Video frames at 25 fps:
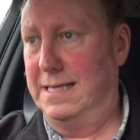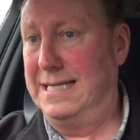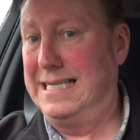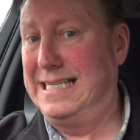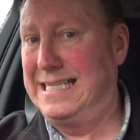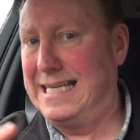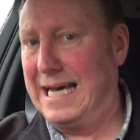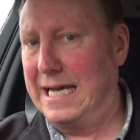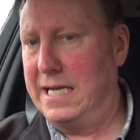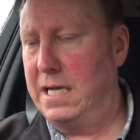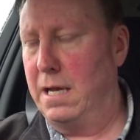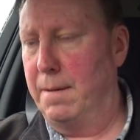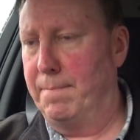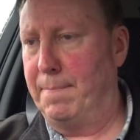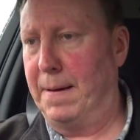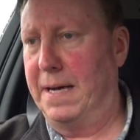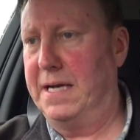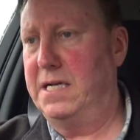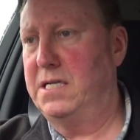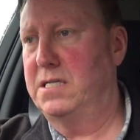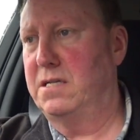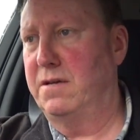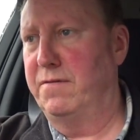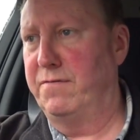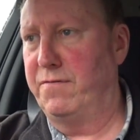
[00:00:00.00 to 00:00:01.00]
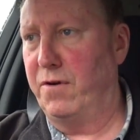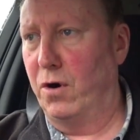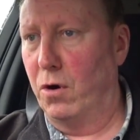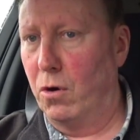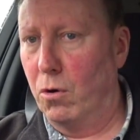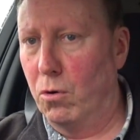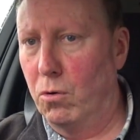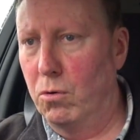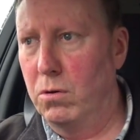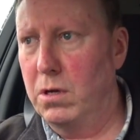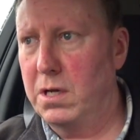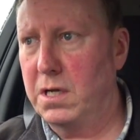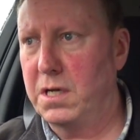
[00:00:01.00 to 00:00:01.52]
database of
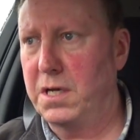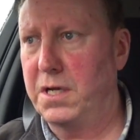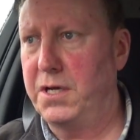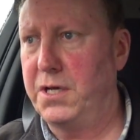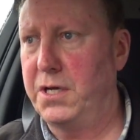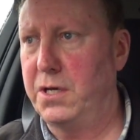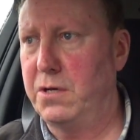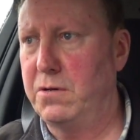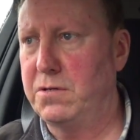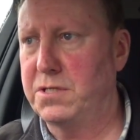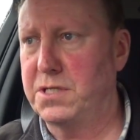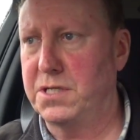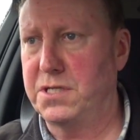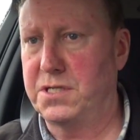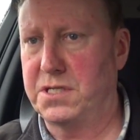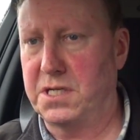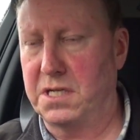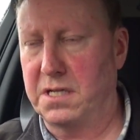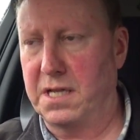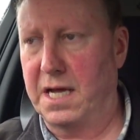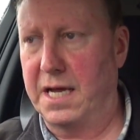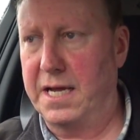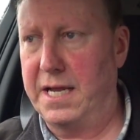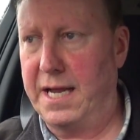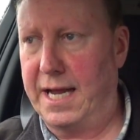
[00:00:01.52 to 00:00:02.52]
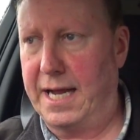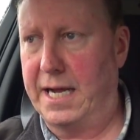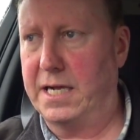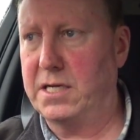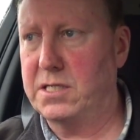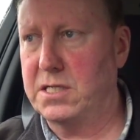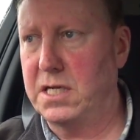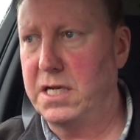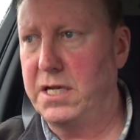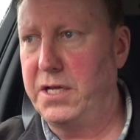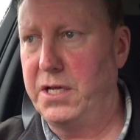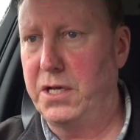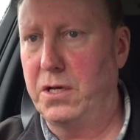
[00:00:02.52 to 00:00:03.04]
all of the uses that they
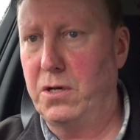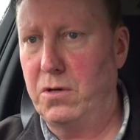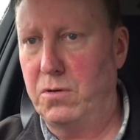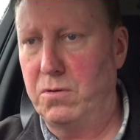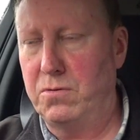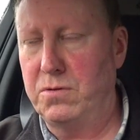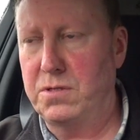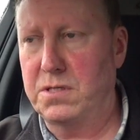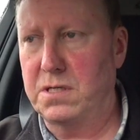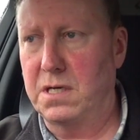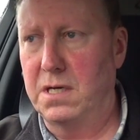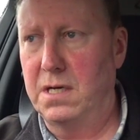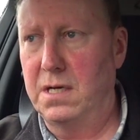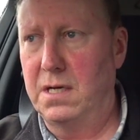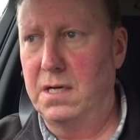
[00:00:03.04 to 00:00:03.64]
actually use,